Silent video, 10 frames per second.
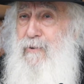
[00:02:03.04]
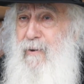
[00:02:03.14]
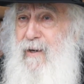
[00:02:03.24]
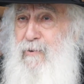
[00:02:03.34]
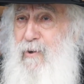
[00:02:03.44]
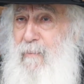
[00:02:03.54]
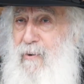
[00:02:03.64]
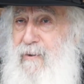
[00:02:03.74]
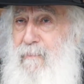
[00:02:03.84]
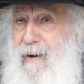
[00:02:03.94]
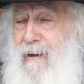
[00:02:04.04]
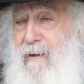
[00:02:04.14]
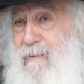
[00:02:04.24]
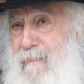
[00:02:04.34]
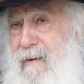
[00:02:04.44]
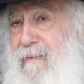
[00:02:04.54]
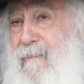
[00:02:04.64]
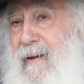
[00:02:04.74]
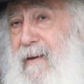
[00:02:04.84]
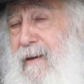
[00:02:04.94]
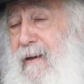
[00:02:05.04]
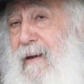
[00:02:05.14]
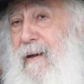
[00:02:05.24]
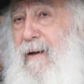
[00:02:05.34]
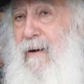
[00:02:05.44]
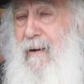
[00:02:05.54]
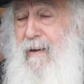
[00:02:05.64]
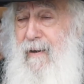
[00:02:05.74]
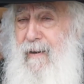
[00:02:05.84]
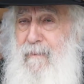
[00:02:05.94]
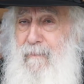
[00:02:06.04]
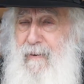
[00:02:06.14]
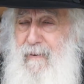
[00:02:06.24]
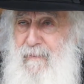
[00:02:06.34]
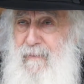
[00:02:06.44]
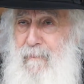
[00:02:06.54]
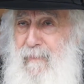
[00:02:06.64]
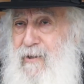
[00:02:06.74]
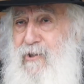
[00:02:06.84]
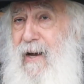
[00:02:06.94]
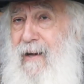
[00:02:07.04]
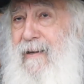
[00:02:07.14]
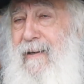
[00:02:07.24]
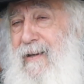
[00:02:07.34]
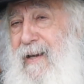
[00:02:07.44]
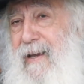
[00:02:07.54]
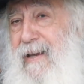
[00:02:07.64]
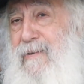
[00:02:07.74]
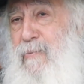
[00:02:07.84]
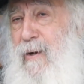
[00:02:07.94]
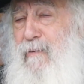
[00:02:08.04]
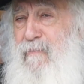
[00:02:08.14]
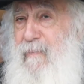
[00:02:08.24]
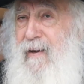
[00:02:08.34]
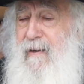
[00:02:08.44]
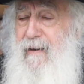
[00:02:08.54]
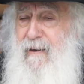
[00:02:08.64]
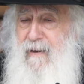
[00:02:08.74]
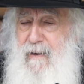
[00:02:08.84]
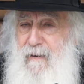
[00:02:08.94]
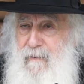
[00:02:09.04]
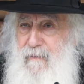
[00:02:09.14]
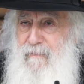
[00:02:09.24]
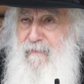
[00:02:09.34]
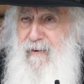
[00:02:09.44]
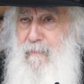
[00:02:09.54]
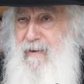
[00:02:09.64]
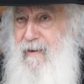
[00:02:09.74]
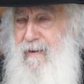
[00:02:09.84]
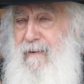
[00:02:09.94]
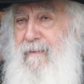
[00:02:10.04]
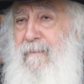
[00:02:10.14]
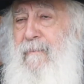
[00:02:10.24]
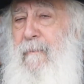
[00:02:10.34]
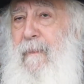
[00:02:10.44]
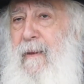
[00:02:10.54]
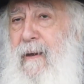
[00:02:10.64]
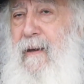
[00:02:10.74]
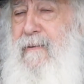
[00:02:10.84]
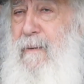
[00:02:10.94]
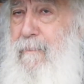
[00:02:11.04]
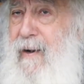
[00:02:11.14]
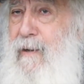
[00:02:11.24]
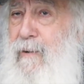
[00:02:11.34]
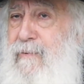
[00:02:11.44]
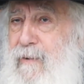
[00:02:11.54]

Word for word: talking to you about the pilot, my, my uh, my Charlie. He is one of my uh, family. He's a pilot in